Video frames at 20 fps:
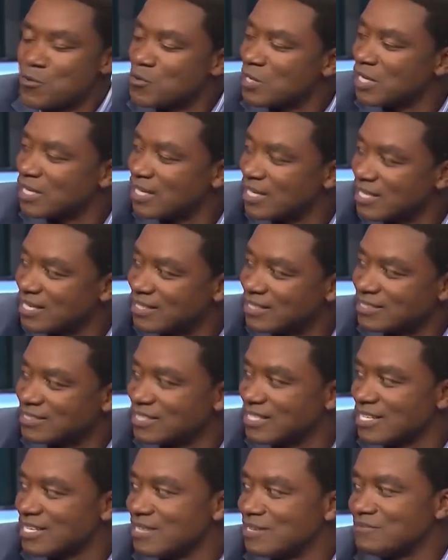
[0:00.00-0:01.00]
who can lead a
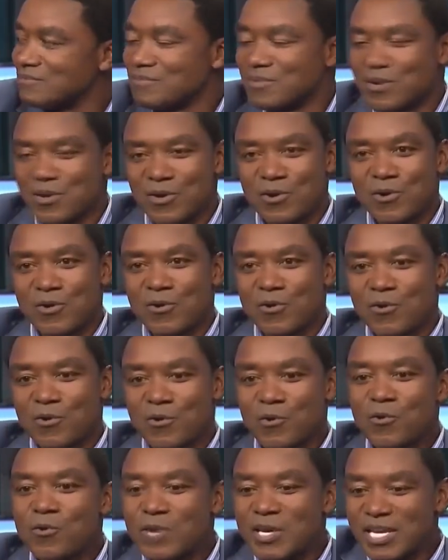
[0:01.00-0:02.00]
team,
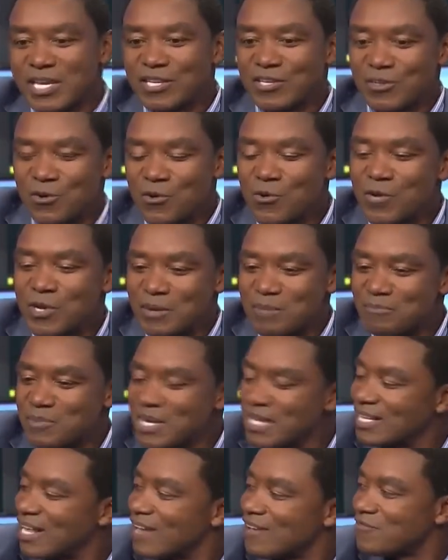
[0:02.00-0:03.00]
who
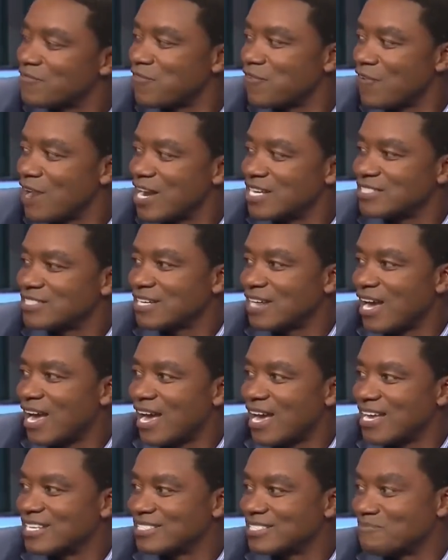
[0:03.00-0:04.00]
can be that
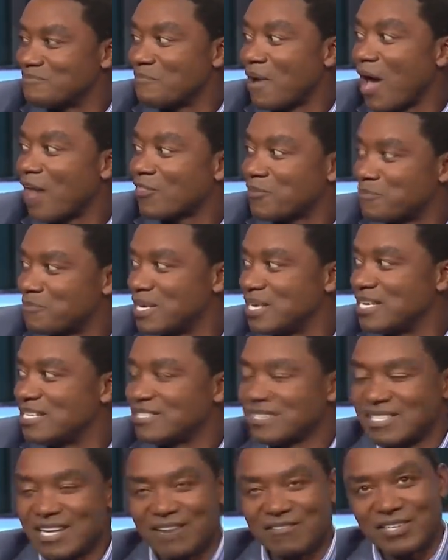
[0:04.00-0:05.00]
franchise
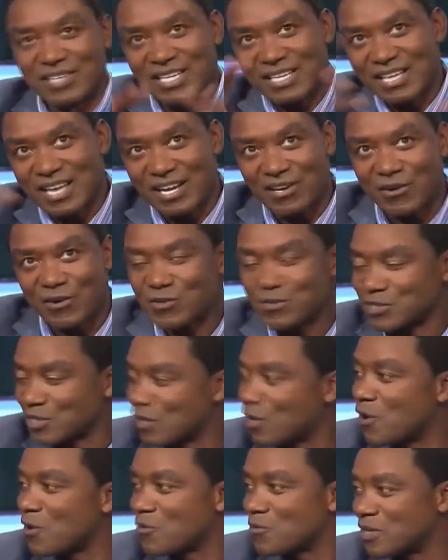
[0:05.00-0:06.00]
mouthpiece and everything that
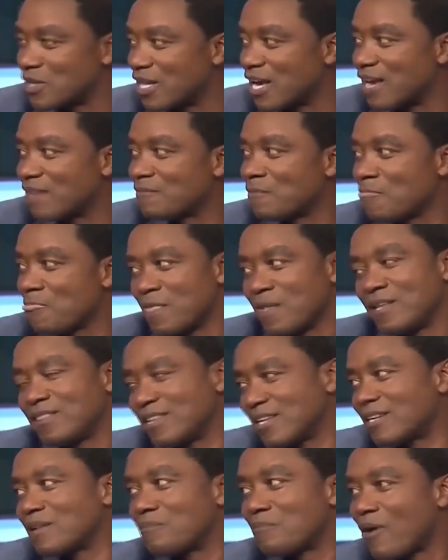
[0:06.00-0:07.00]
goes along with that,
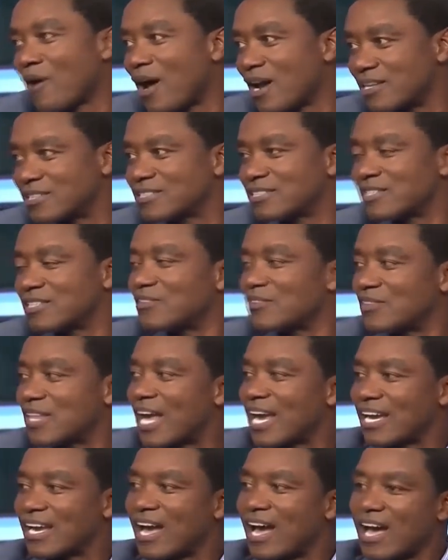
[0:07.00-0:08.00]
then LeBron is
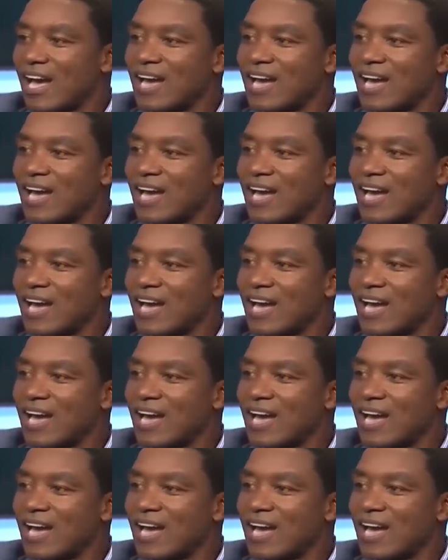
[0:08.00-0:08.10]
still that